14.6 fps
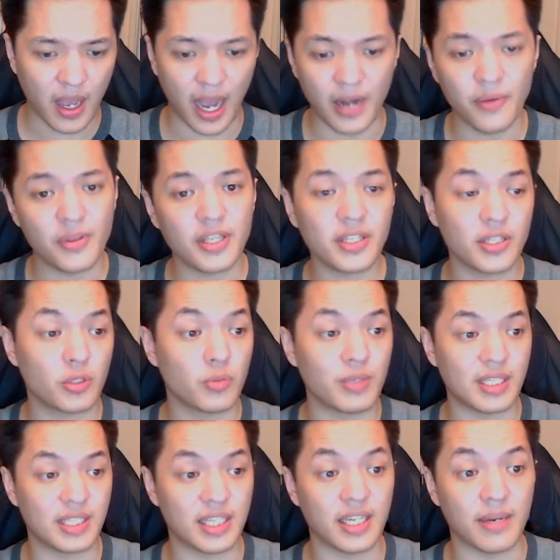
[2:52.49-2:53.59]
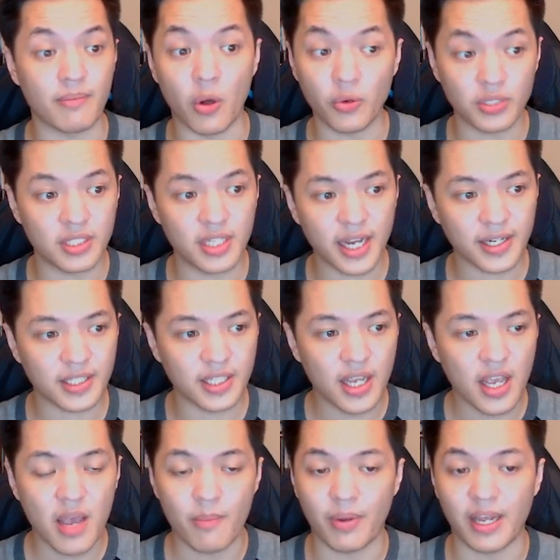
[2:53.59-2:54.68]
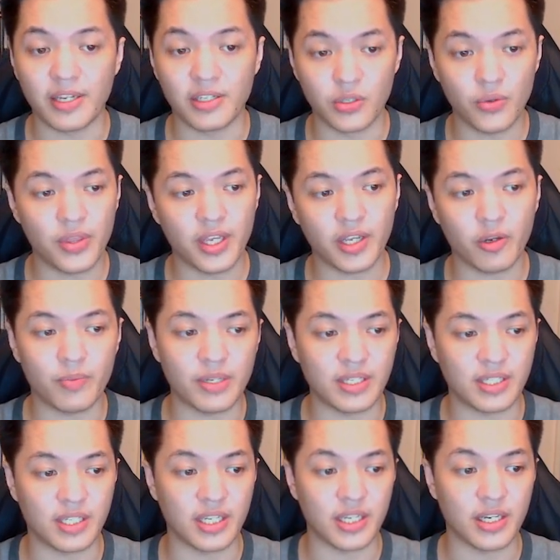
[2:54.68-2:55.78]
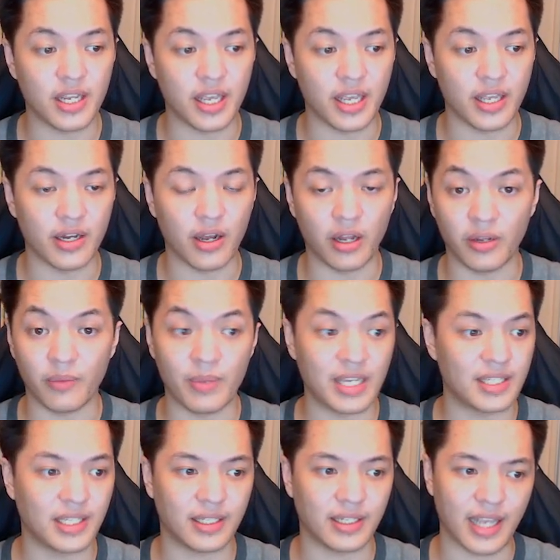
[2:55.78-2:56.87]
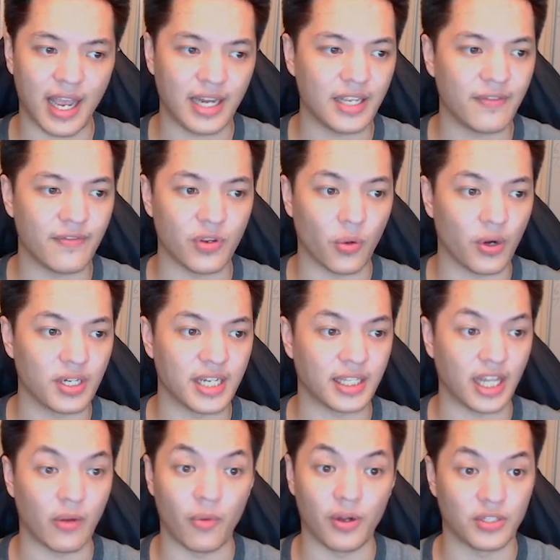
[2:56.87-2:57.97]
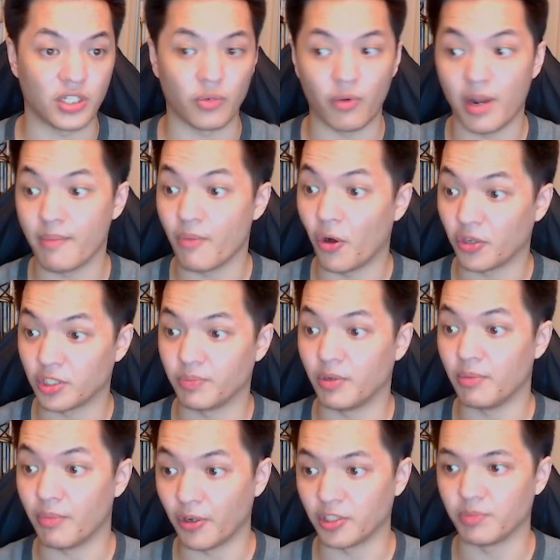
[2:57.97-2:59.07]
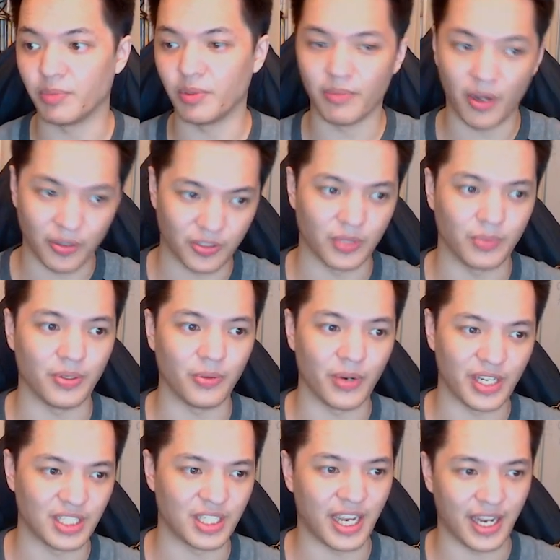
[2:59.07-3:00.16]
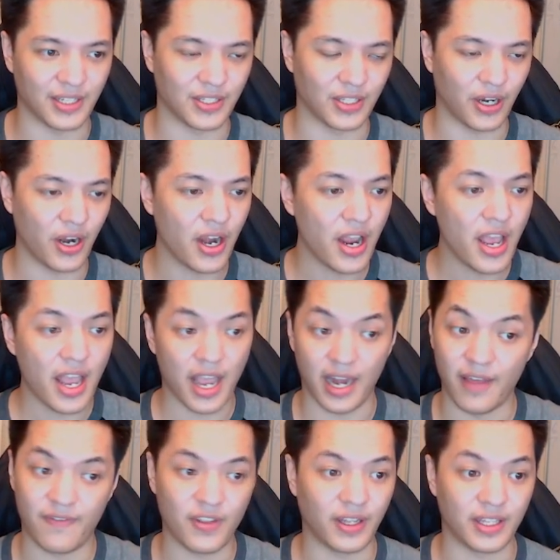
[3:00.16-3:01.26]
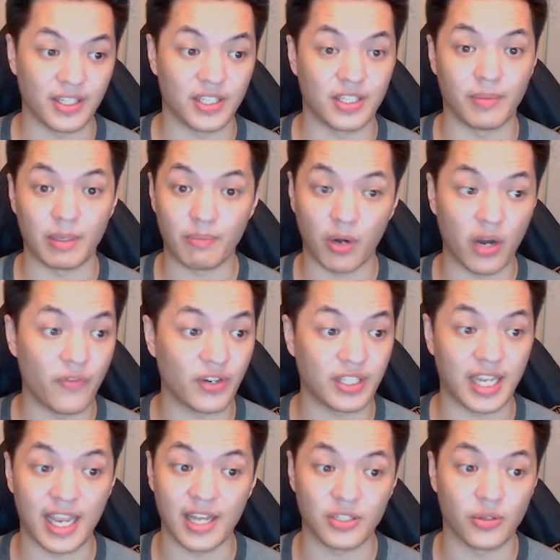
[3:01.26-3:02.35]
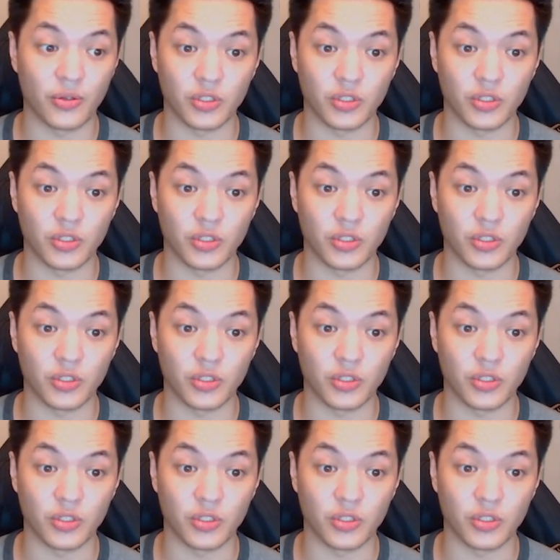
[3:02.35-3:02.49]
I don't think this would be seen in most decks, but I do think it would be seen in basically any Fiora deck that wants to run multiple ways to answer. And I feel like this is something perfect to answer those